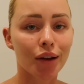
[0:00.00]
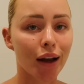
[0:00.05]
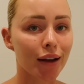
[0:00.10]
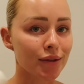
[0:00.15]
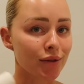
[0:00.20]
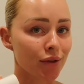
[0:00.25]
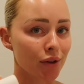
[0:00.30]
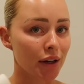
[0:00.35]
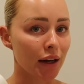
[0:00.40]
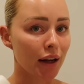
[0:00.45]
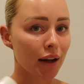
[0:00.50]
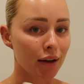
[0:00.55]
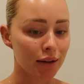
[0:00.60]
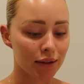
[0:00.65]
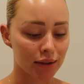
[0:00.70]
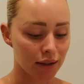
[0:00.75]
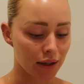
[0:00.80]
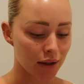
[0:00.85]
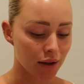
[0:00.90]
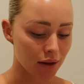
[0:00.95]
guys have already
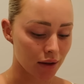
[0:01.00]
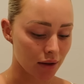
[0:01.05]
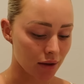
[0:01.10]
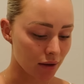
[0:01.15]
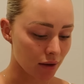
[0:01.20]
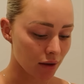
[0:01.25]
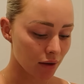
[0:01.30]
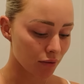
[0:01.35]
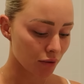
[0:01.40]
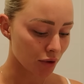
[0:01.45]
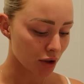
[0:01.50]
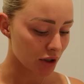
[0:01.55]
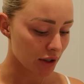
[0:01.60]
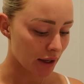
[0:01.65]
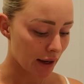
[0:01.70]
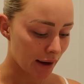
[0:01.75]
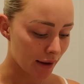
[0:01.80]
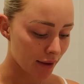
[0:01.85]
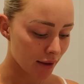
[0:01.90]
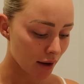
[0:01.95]
seen the
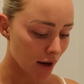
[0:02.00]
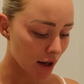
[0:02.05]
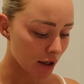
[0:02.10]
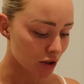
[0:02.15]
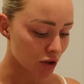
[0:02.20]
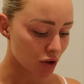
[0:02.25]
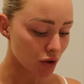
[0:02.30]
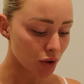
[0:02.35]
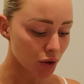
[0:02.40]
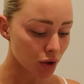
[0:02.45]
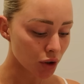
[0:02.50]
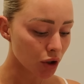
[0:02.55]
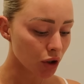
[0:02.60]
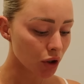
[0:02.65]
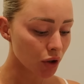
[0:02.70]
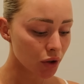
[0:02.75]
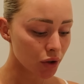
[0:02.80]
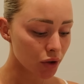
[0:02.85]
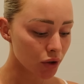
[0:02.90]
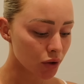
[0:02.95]
routine that I
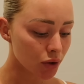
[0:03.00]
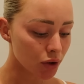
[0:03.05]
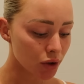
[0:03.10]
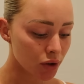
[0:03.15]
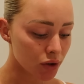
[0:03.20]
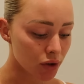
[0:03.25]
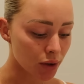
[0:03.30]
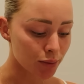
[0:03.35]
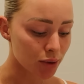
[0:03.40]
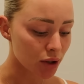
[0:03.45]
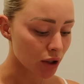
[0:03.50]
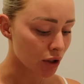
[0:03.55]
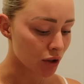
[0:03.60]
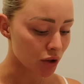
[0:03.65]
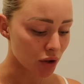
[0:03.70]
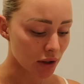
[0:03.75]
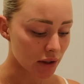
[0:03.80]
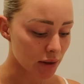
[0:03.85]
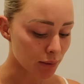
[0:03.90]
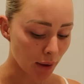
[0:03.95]
do, so I'm just gonna
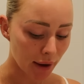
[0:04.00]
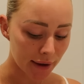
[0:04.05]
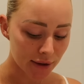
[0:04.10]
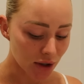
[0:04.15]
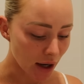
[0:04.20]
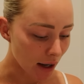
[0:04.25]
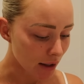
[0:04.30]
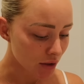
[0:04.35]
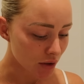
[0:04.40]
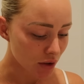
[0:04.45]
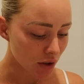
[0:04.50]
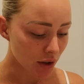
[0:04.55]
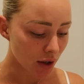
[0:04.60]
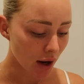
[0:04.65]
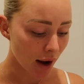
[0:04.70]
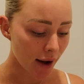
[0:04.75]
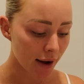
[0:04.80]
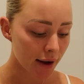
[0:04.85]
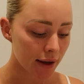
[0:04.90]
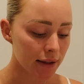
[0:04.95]
do this while I chat to you
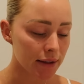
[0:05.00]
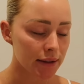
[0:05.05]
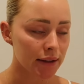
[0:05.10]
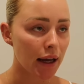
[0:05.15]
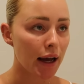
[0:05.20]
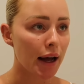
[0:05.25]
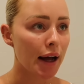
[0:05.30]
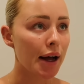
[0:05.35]
guys.